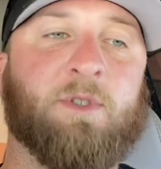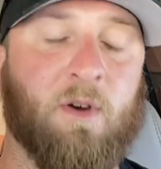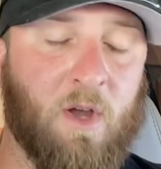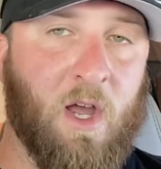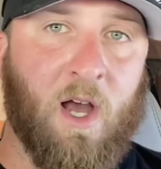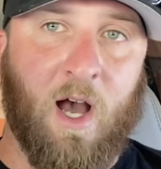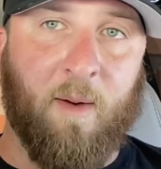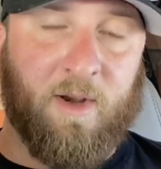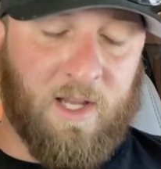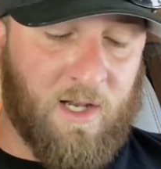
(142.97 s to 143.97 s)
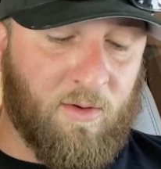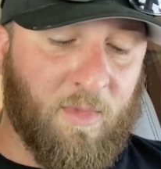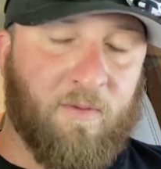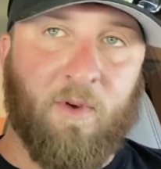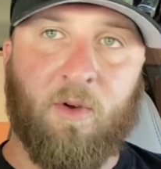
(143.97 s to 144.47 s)
So I'm gonna get on
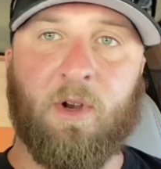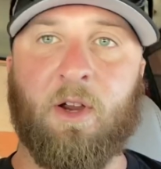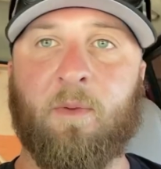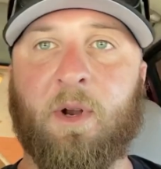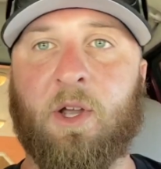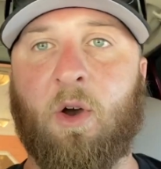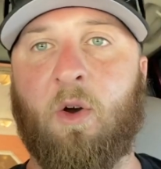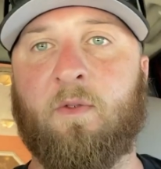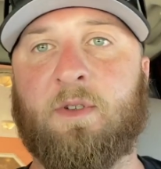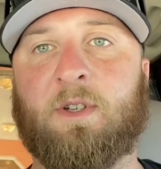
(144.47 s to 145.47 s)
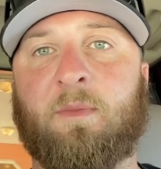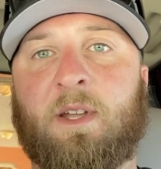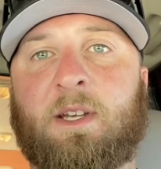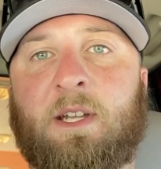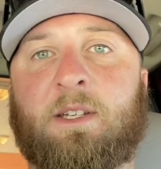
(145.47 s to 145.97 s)
my phone here. I'm gonna go over some of
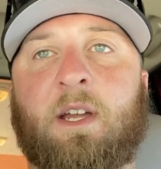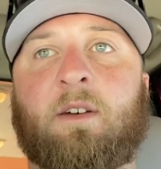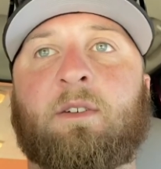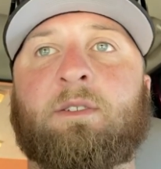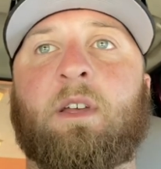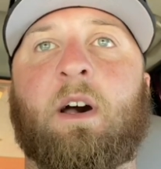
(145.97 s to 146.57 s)
the details.